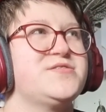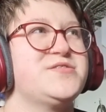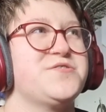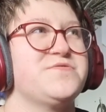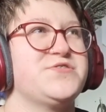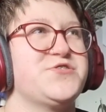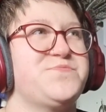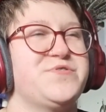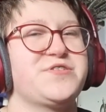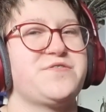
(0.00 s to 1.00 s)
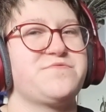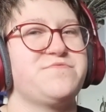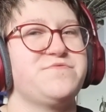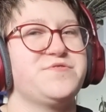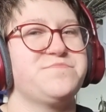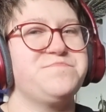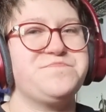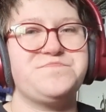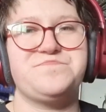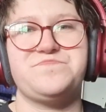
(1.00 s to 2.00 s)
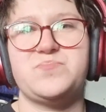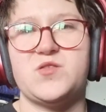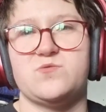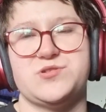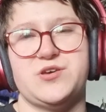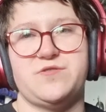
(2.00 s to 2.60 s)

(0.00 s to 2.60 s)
So there's no point going through them. Also,